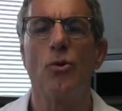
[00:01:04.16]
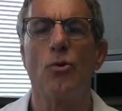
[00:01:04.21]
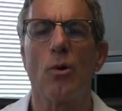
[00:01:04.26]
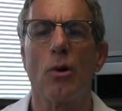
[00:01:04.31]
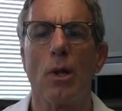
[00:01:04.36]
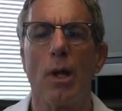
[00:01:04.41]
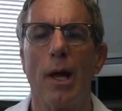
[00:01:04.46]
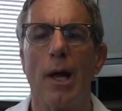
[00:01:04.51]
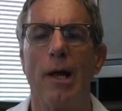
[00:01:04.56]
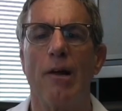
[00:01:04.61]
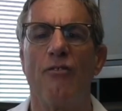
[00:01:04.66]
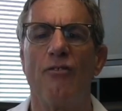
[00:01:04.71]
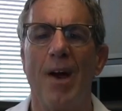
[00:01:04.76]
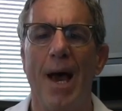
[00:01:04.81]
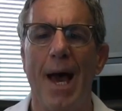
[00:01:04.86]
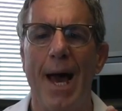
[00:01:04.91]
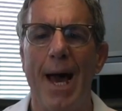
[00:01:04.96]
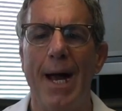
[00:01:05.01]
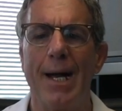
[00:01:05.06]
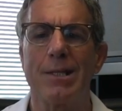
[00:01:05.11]
your life
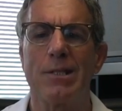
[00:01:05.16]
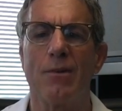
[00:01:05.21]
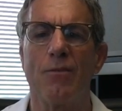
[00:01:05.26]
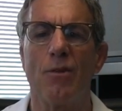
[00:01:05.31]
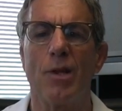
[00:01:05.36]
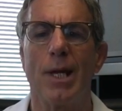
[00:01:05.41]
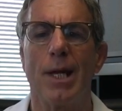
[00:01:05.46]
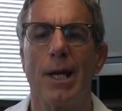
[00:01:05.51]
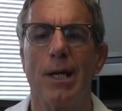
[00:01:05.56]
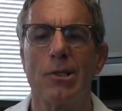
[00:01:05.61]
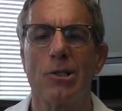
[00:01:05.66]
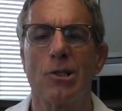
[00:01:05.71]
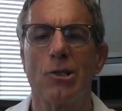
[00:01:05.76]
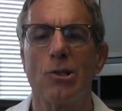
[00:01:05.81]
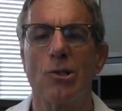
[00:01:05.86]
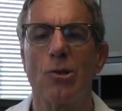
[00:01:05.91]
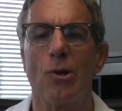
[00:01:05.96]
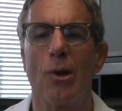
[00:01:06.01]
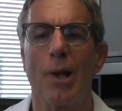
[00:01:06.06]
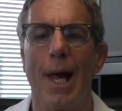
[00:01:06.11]
actively
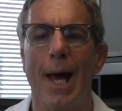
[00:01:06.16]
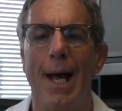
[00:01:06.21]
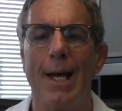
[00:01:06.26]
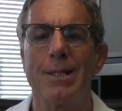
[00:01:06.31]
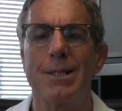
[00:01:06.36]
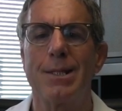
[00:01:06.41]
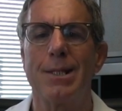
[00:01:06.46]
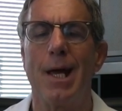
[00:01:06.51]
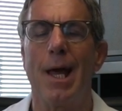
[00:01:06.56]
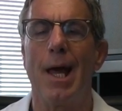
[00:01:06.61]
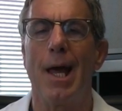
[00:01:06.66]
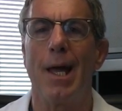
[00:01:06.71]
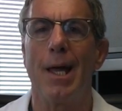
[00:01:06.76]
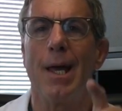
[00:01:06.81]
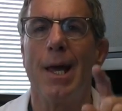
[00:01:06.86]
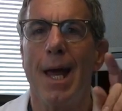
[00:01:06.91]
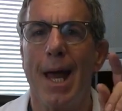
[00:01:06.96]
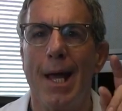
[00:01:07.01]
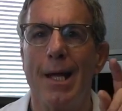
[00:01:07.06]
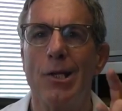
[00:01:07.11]
until your last
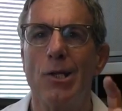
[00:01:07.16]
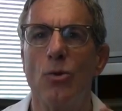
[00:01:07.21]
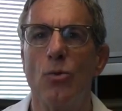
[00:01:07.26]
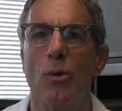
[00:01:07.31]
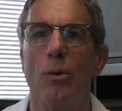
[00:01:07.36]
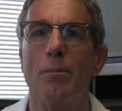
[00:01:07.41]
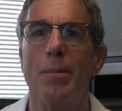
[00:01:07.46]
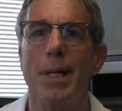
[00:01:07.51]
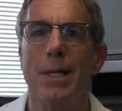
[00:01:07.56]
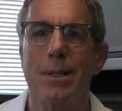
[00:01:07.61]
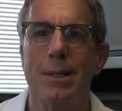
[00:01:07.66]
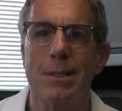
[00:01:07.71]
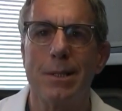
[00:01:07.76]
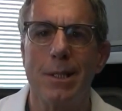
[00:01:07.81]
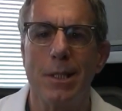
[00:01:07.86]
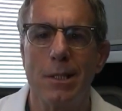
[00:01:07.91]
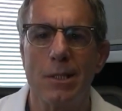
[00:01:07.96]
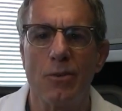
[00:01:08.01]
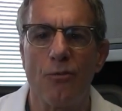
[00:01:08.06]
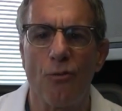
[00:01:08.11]
day, and you will be
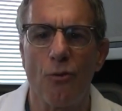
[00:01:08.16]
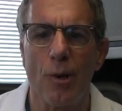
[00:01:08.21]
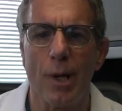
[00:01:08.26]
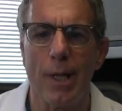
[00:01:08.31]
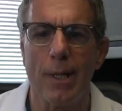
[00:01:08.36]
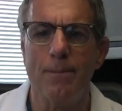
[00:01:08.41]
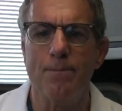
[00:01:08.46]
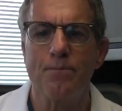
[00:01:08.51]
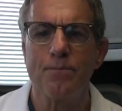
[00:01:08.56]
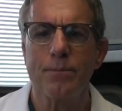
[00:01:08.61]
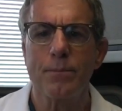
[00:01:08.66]
disease-free.